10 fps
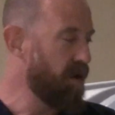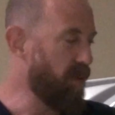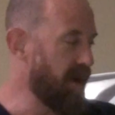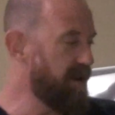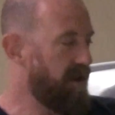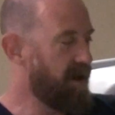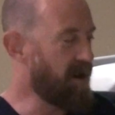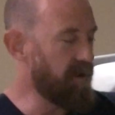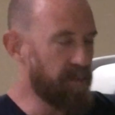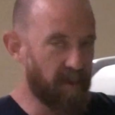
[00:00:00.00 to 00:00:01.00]
What
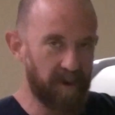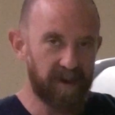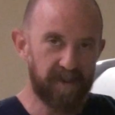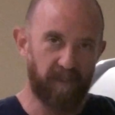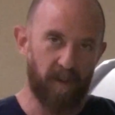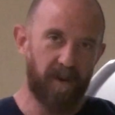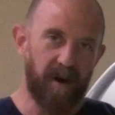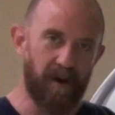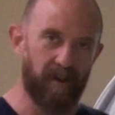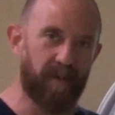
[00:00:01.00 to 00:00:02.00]
are the borders for a
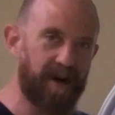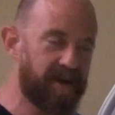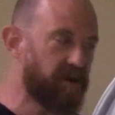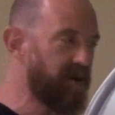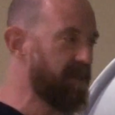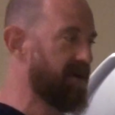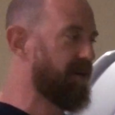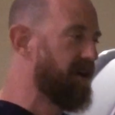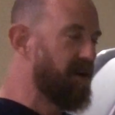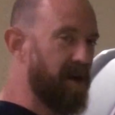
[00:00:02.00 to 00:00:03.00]
whole brain treatment?
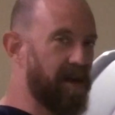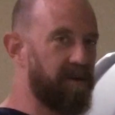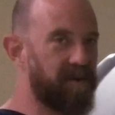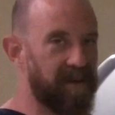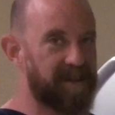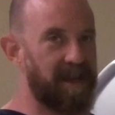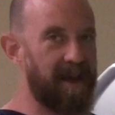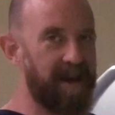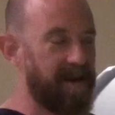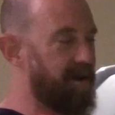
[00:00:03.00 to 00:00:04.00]
And you're going to
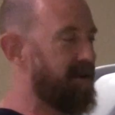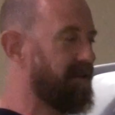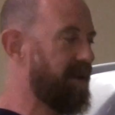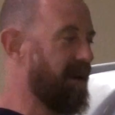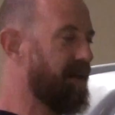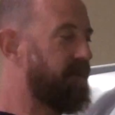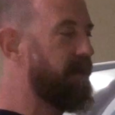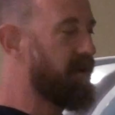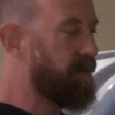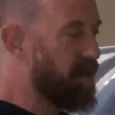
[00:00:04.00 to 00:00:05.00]
say the
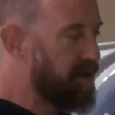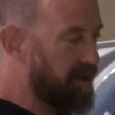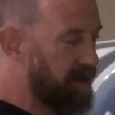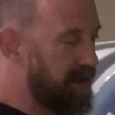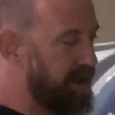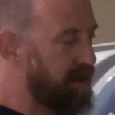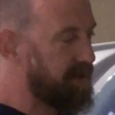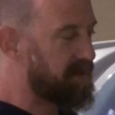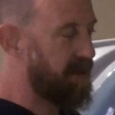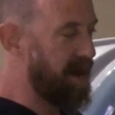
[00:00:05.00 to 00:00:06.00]
inferior border
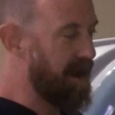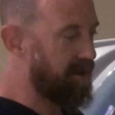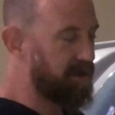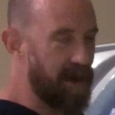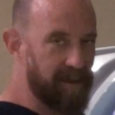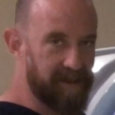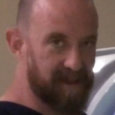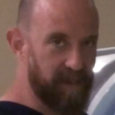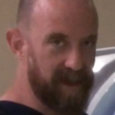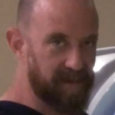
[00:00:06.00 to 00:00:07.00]
is outer canthus
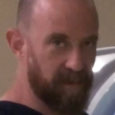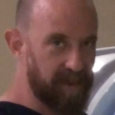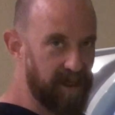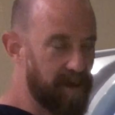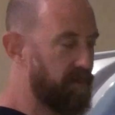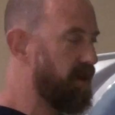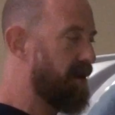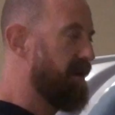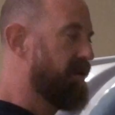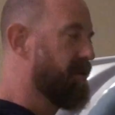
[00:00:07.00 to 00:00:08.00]
to mastoid tip,
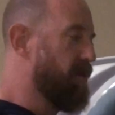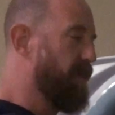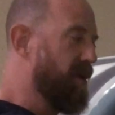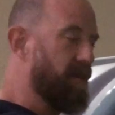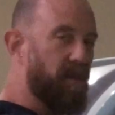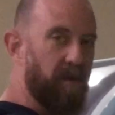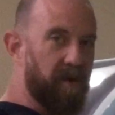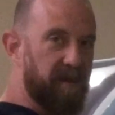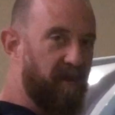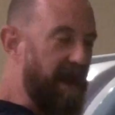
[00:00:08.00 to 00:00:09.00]
superior
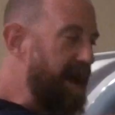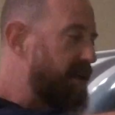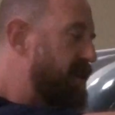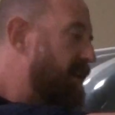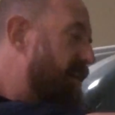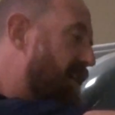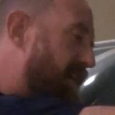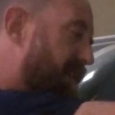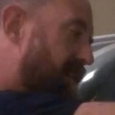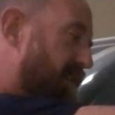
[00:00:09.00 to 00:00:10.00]
border is flash,
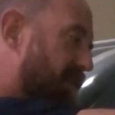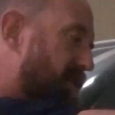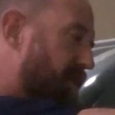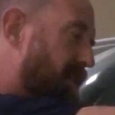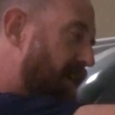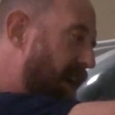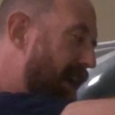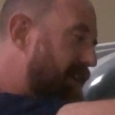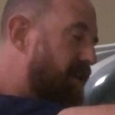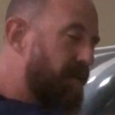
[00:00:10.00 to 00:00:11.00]

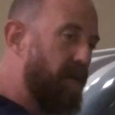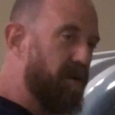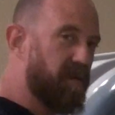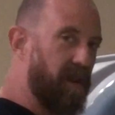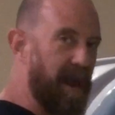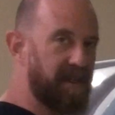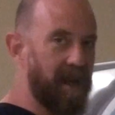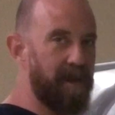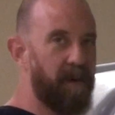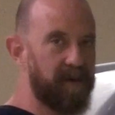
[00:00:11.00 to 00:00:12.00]
Anterior border is flash
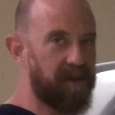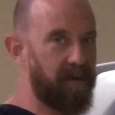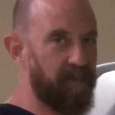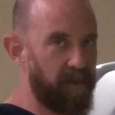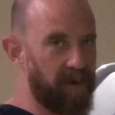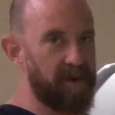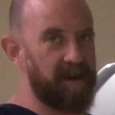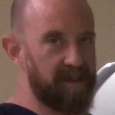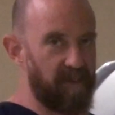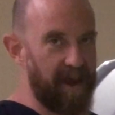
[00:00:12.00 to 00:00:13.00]
and posterior border
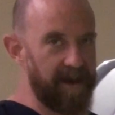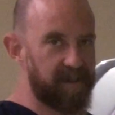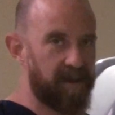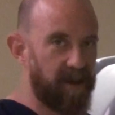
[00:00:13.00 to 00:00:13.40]
is flash.